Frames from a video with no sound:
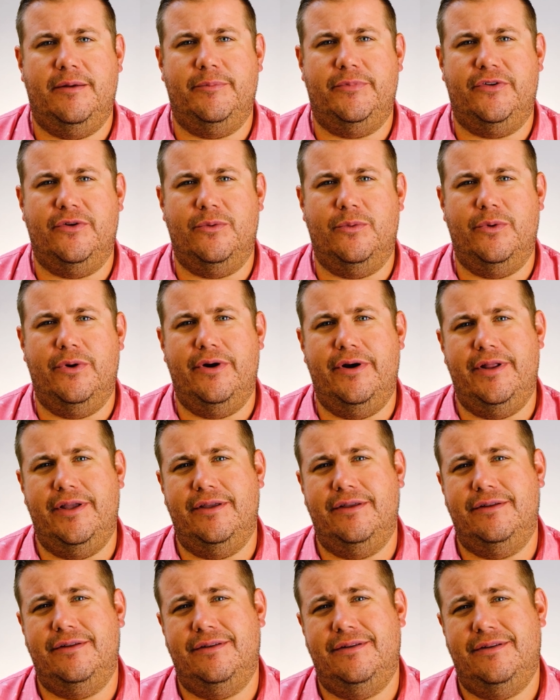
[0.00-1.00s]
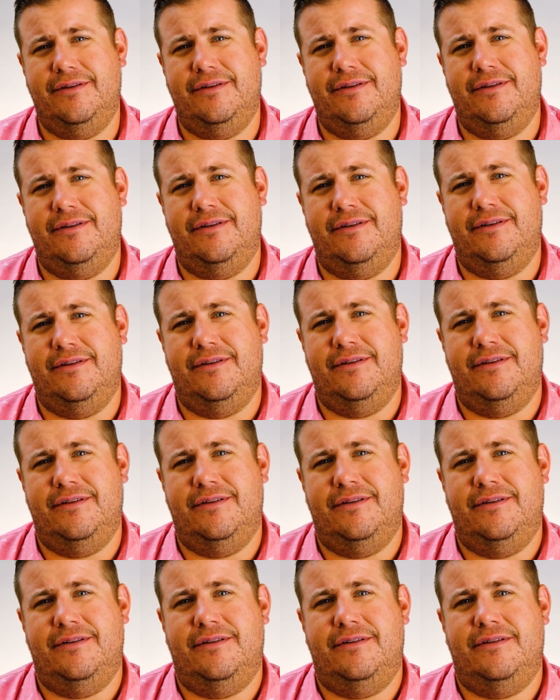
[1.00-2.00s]
So wordy.
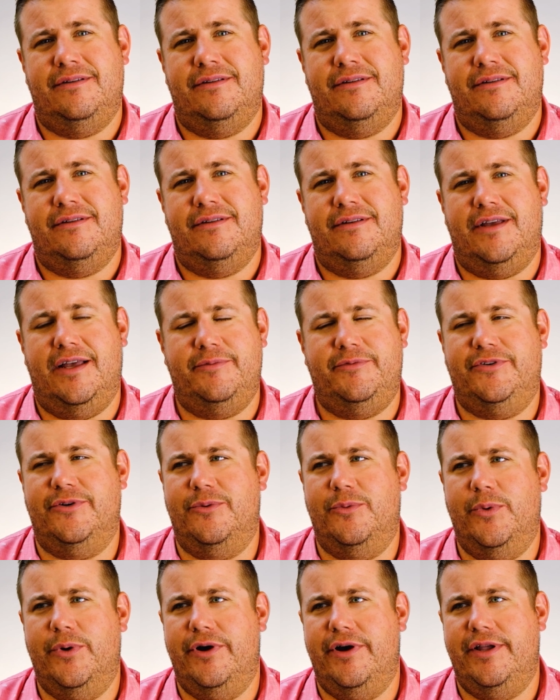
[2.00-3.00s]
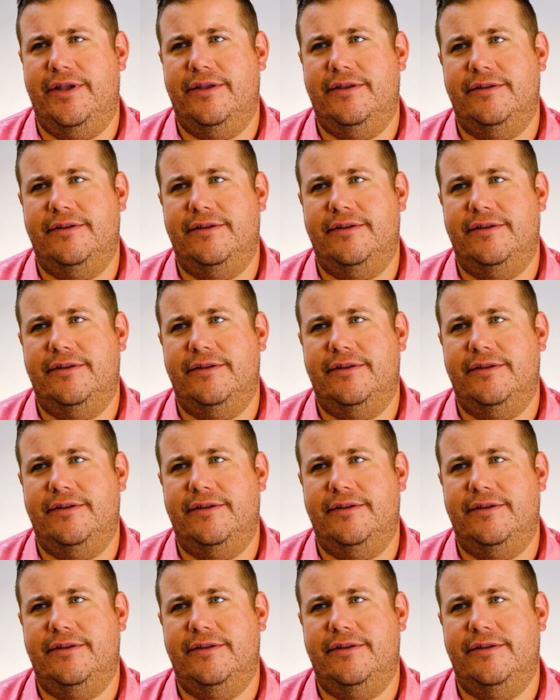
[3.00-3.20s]
Um, what's that? I'm so wordy.